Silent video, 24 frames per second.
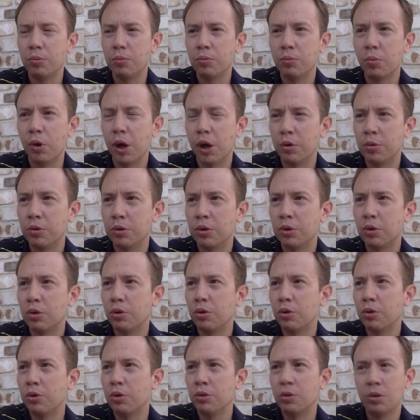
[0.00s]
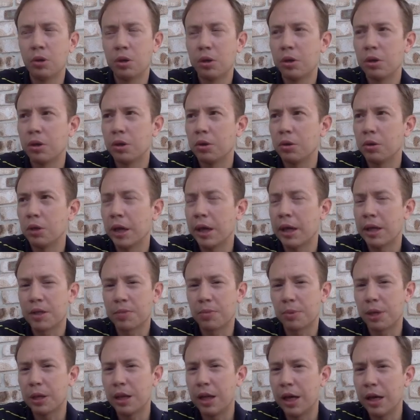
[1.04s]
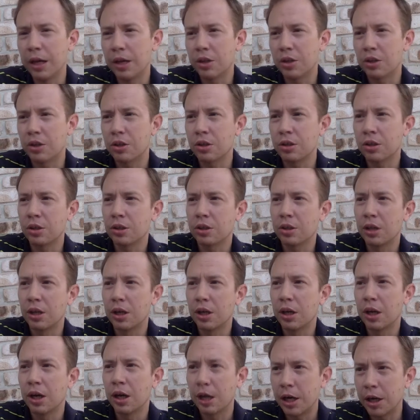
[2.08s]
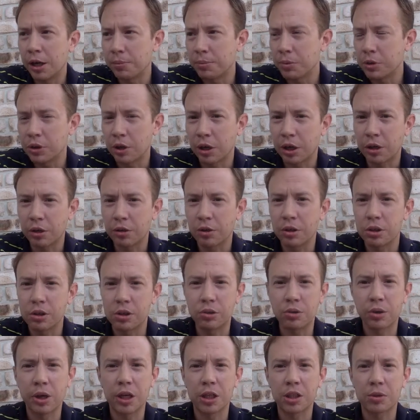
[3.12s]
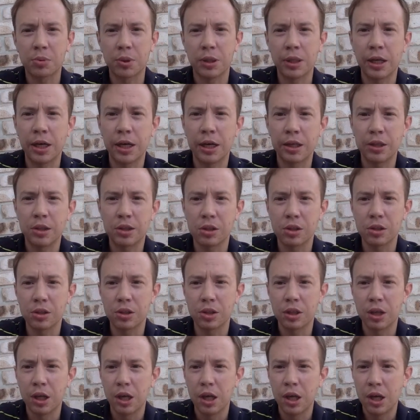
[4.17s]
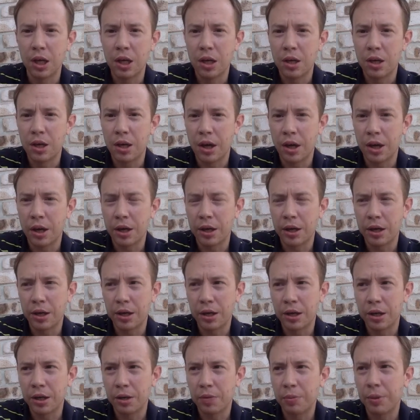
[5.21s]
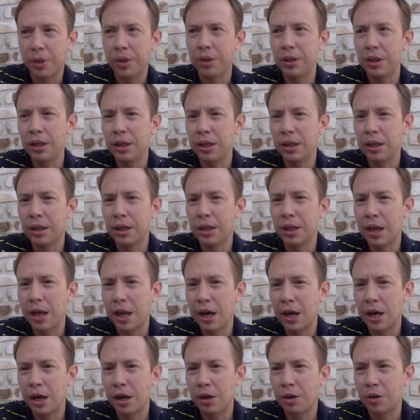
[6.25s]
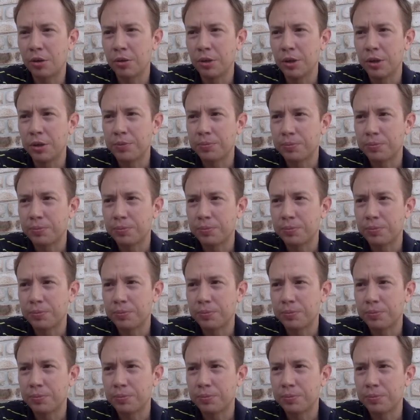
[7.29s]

World 2 explanations, um, psychological explanations. Uh, but I think now,